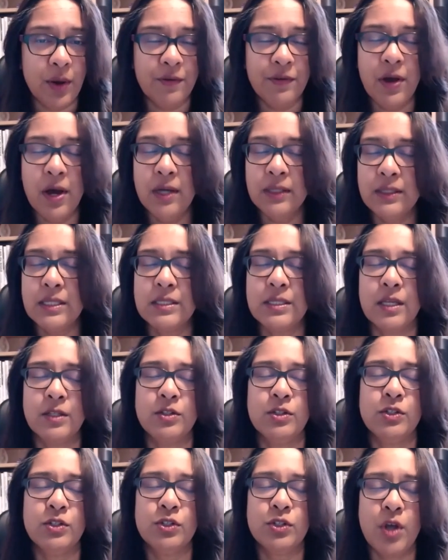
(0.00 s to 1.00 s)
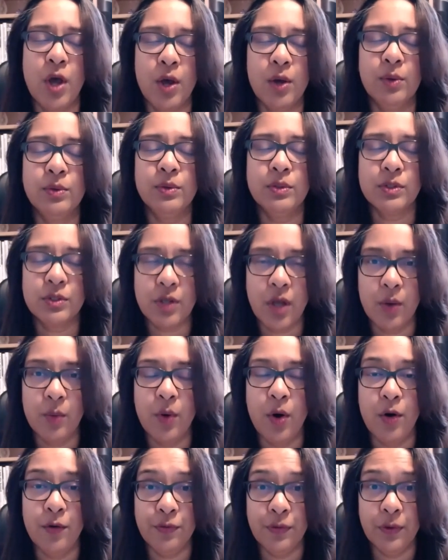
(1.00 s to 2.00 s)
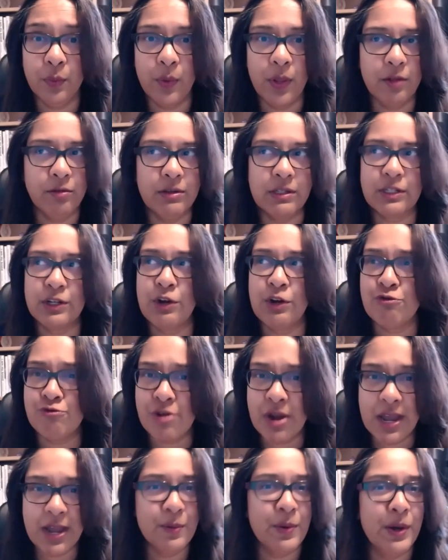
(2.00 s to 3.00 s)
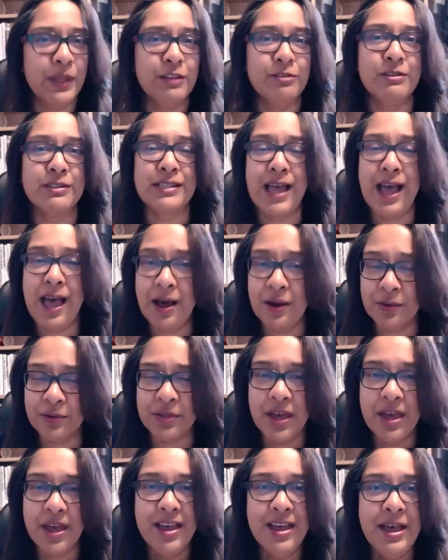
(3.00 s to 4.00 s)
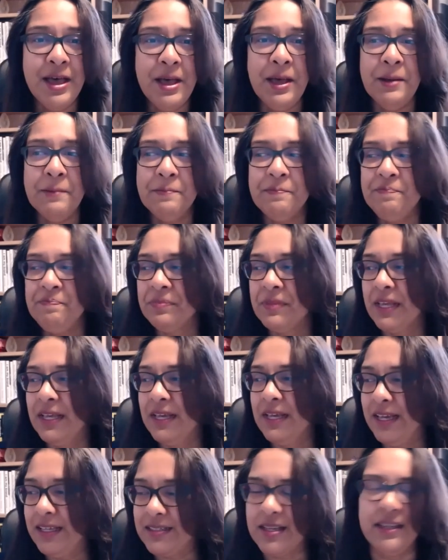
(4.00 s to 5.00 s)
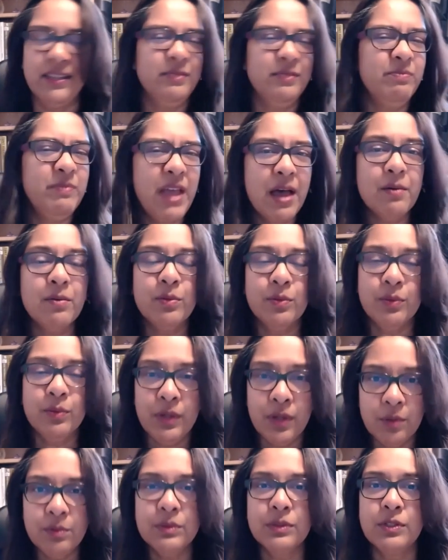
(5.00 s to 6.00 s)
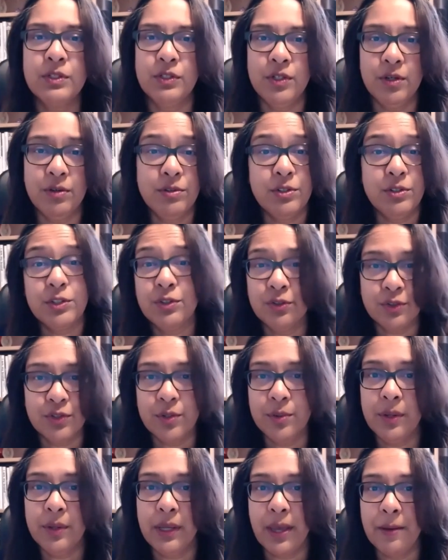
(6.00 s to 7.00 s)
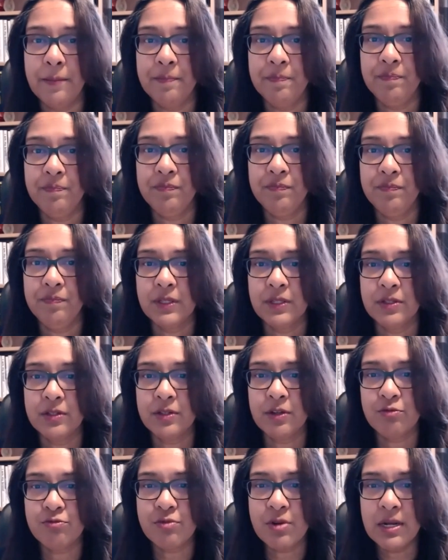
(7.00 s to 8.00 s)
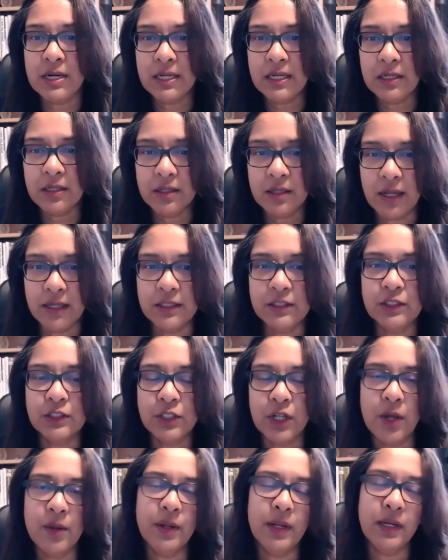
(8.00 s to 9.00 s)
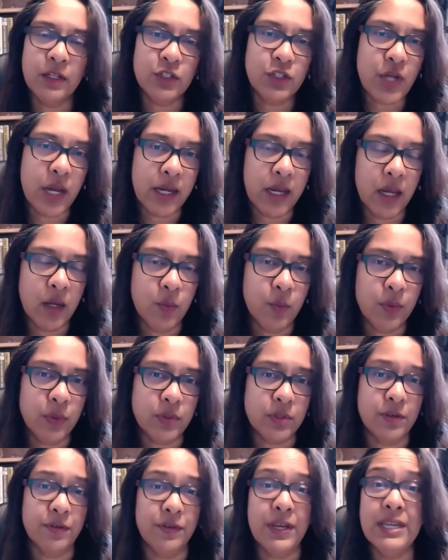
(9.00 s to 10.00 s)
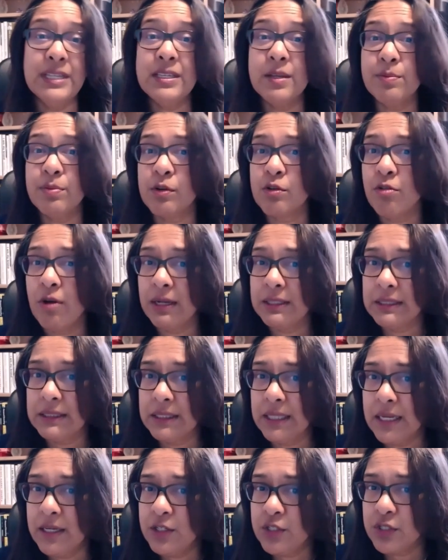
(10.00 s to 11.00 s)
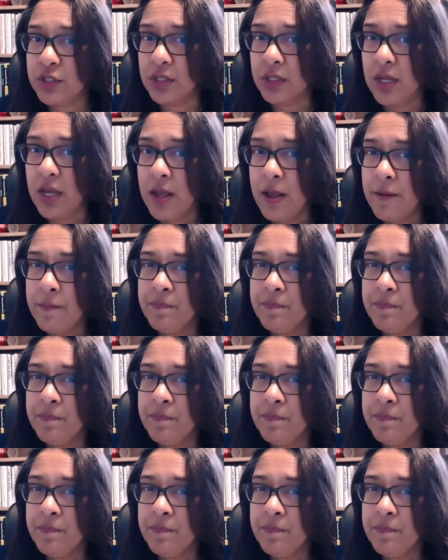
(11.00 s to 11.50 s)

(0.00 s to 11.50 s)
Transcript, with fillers: I've heard this said so, so often, whether it's career, whether it's health, it's like, yeah, we know what to do, just not doing it. So really like slow down and check in with yourself. Is it procrastination?